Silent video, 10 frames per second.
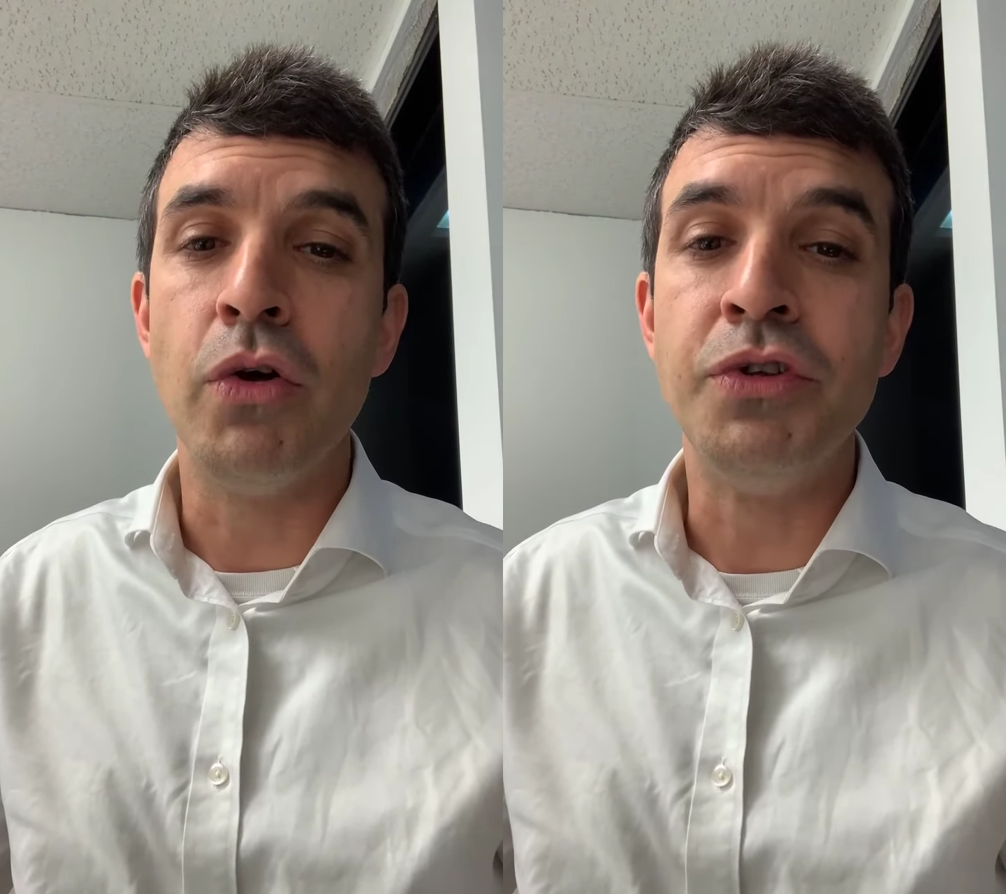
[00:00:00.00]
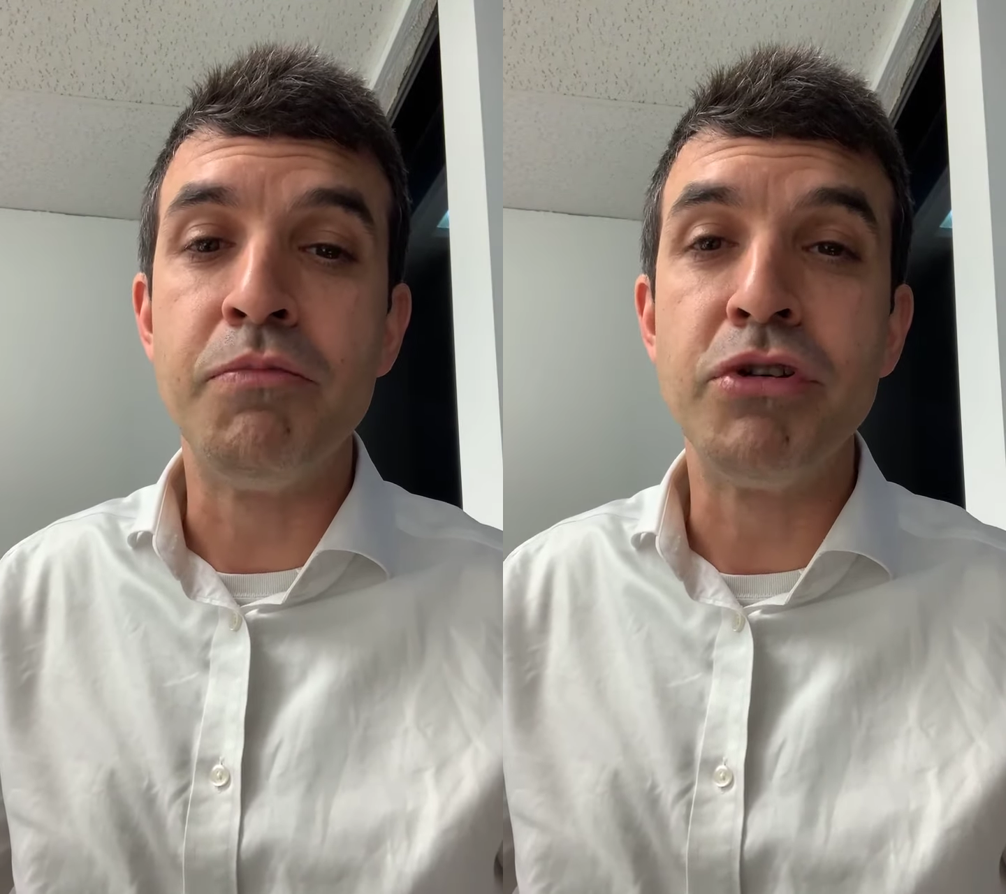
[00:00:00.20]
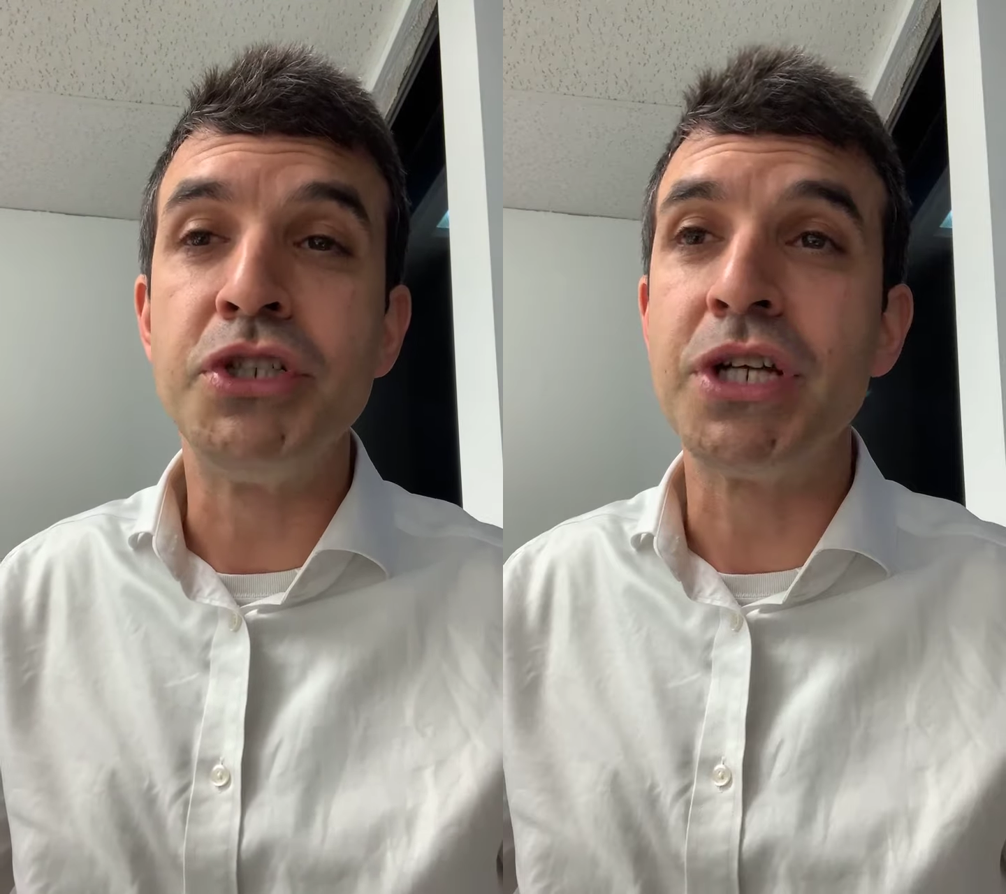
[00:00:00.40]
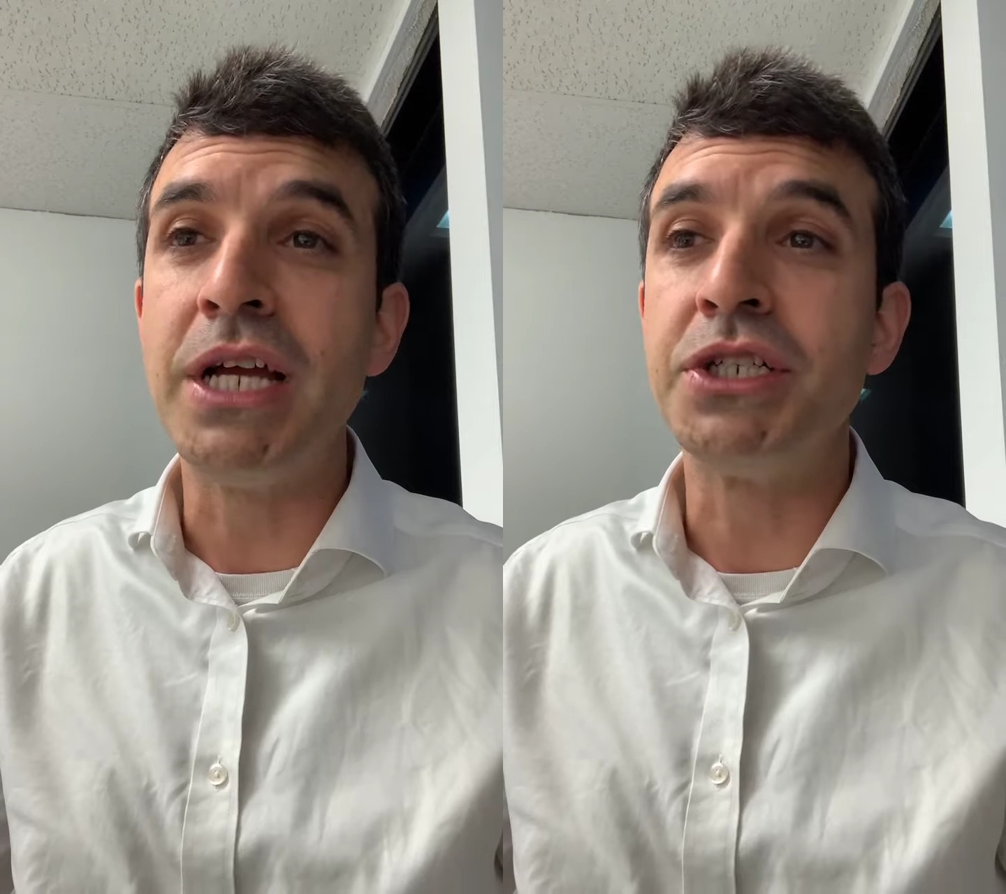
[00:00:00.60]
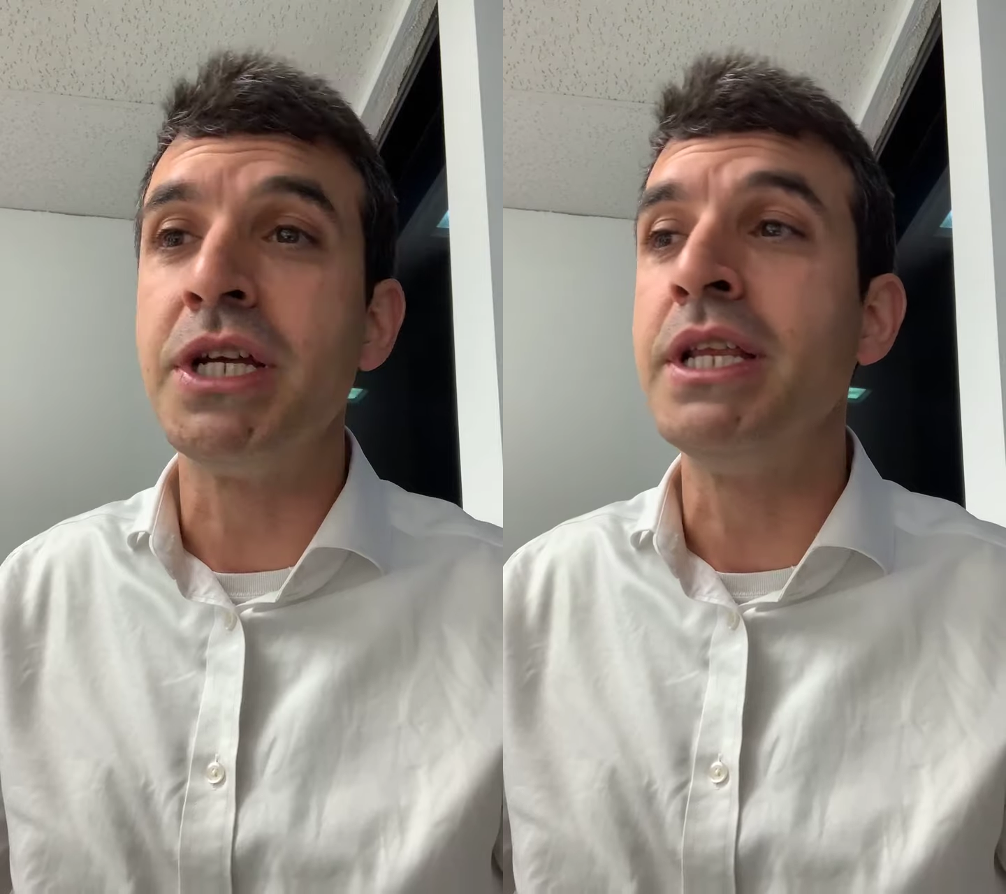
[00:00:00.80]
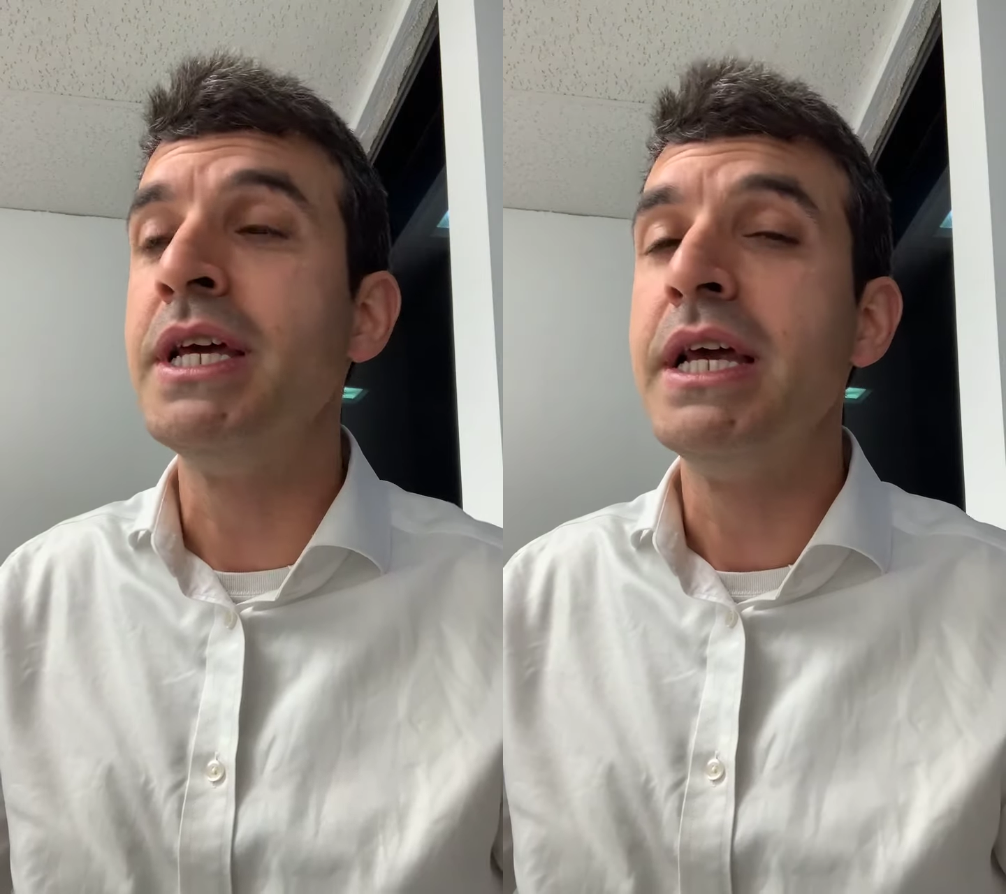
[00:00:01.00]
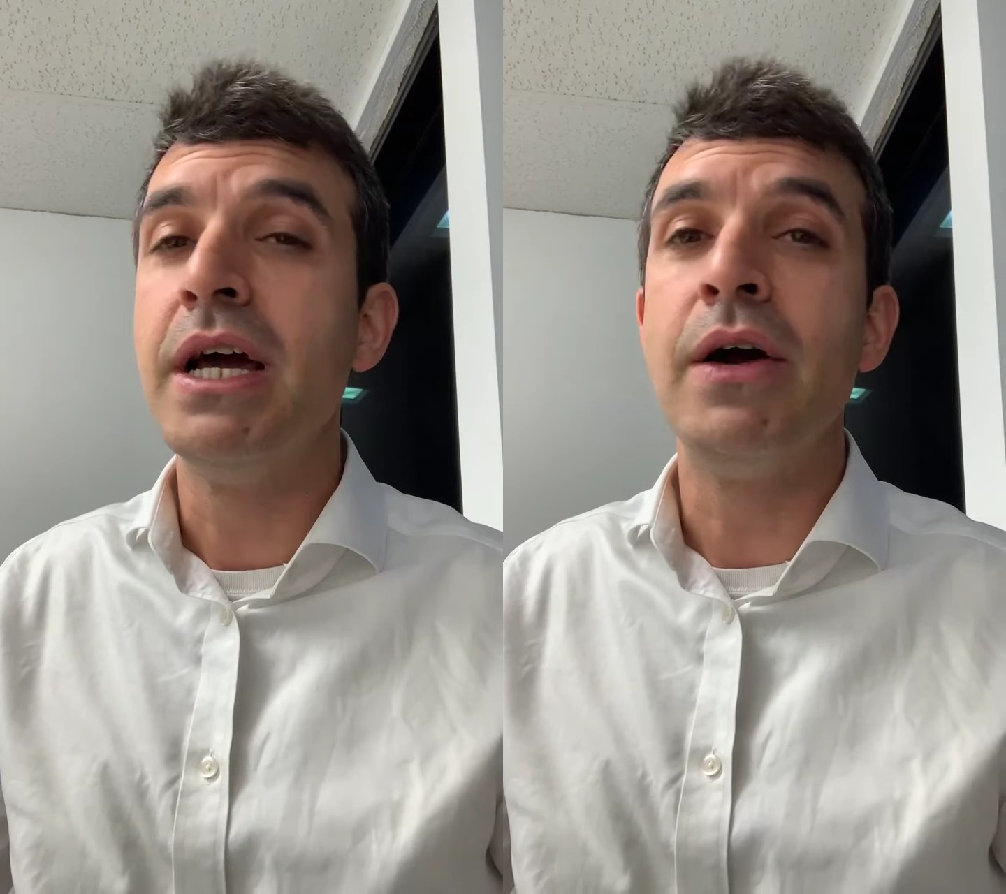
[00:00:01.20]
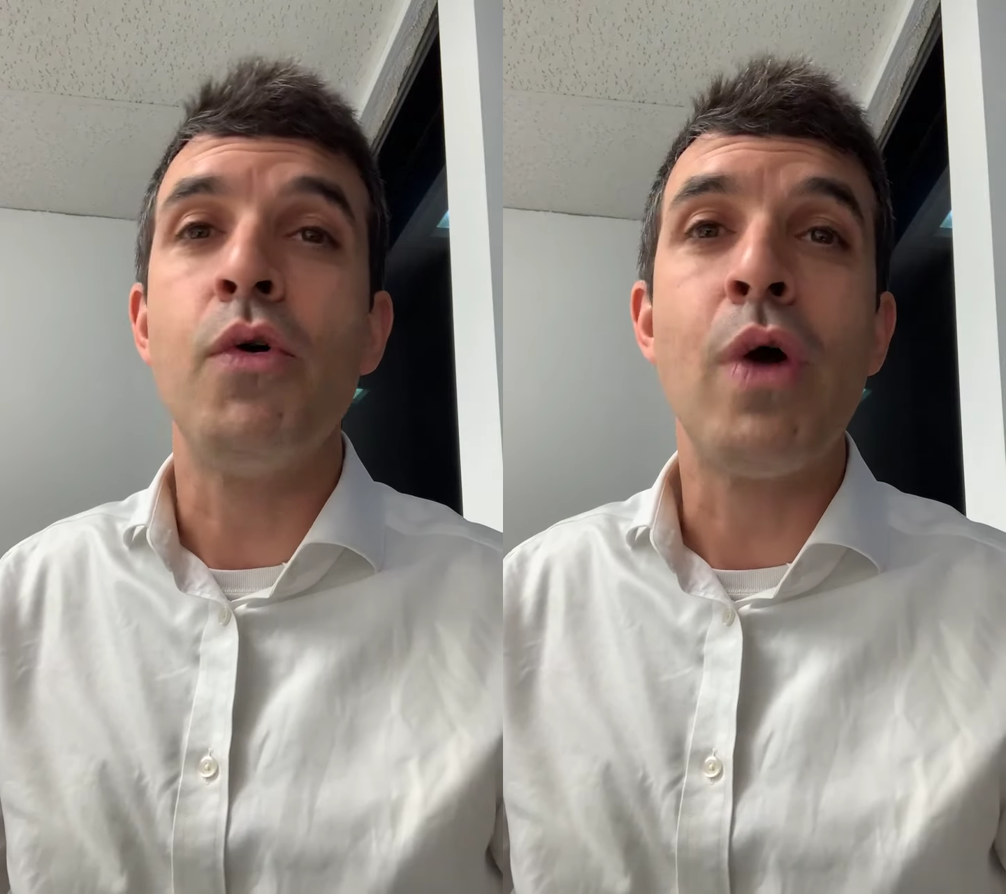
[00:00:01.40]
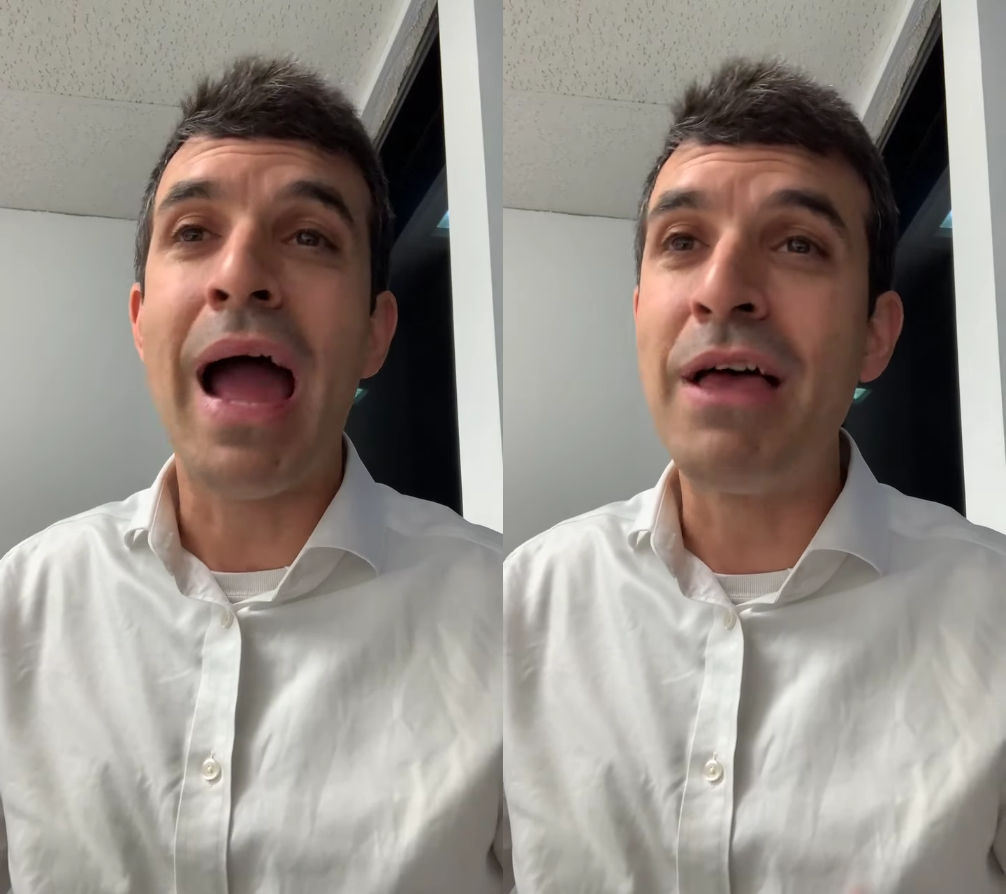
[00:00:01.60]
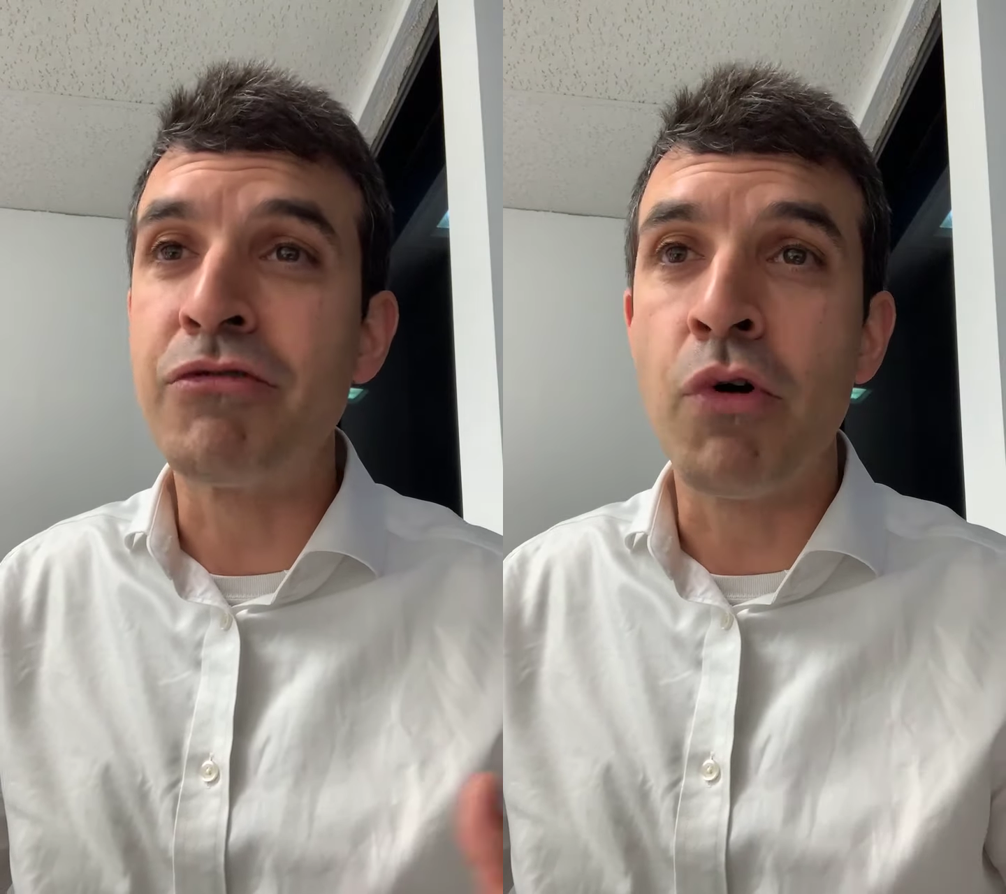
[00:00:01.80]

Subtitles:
depreciation, who has